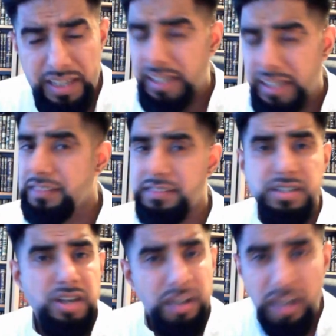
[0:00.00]
It is
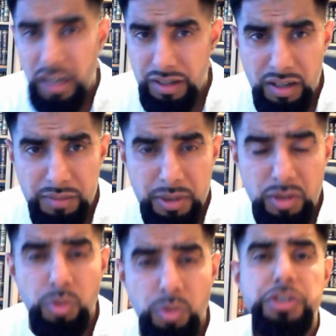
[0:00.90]
not haram
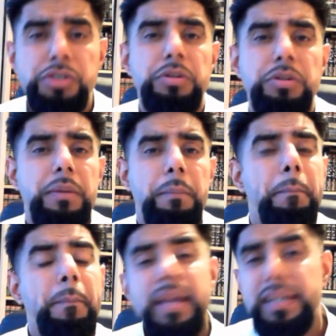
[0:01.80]
according to
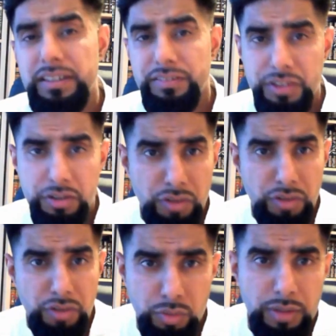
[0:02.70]
many of the
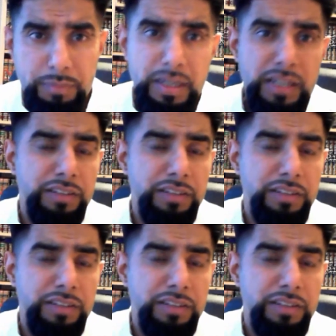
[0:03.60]
great ulama,